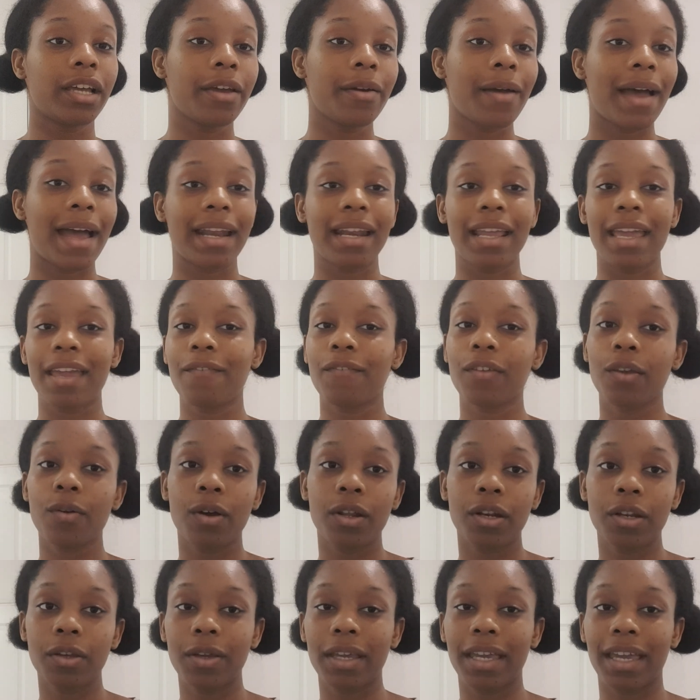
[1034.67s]
And if you are
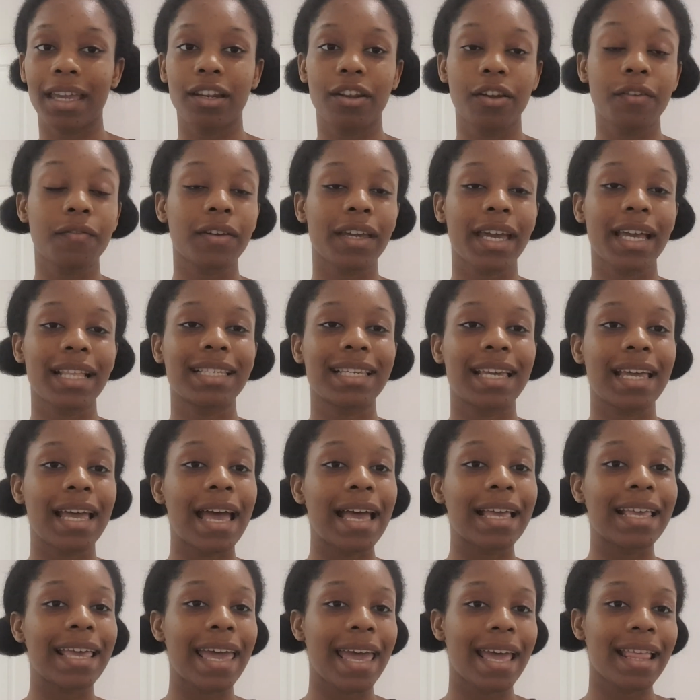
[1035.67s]
new here, don't forget to
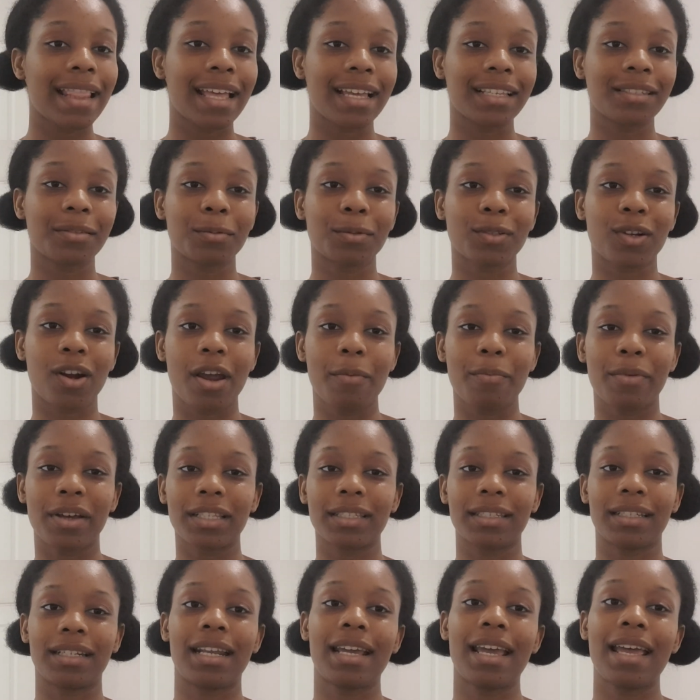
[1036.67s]
hit that subscribe
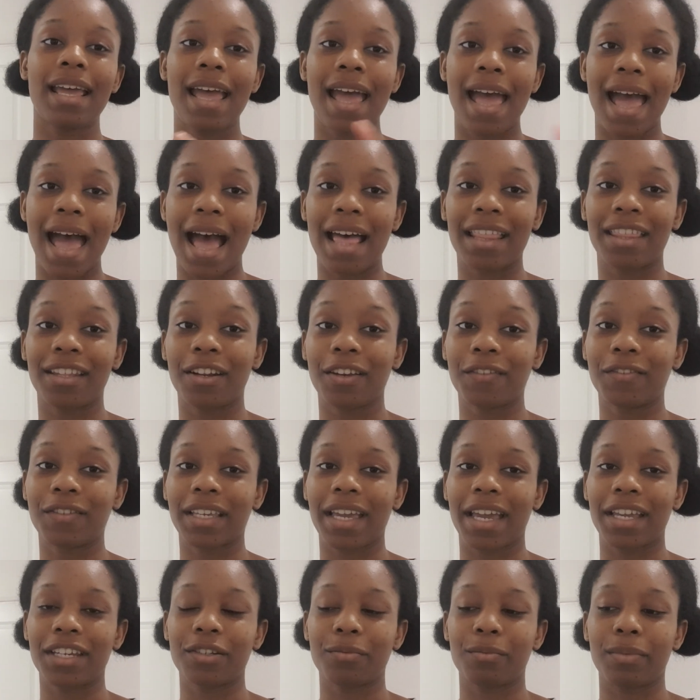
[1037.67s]
button and the
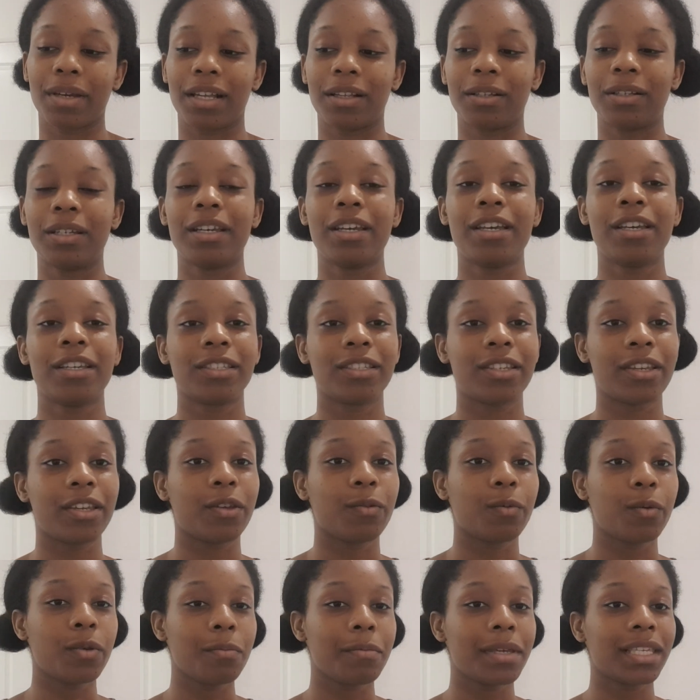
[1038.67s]
notification bell so you
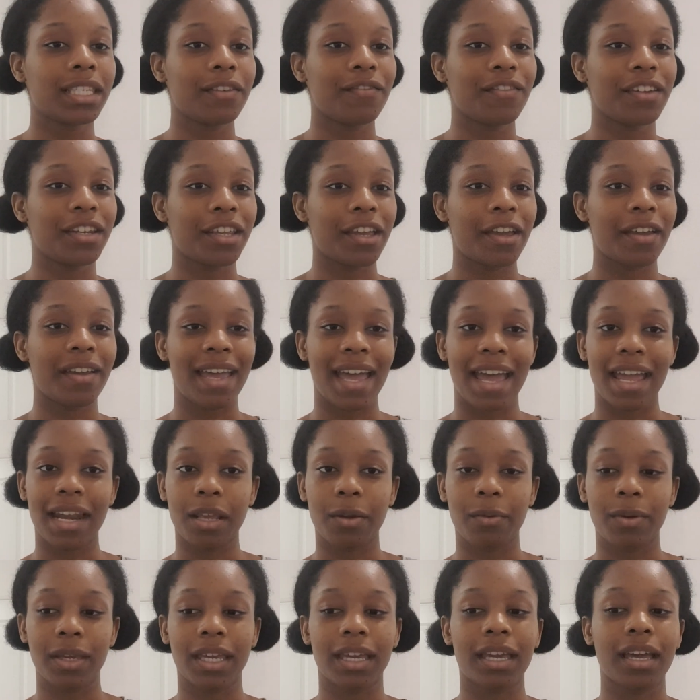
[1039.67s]
won't miss a video any
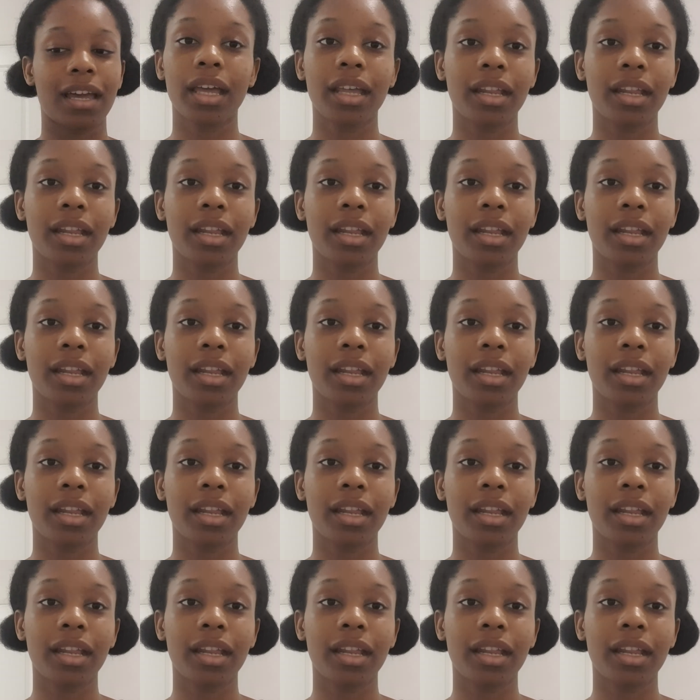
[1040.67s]
week.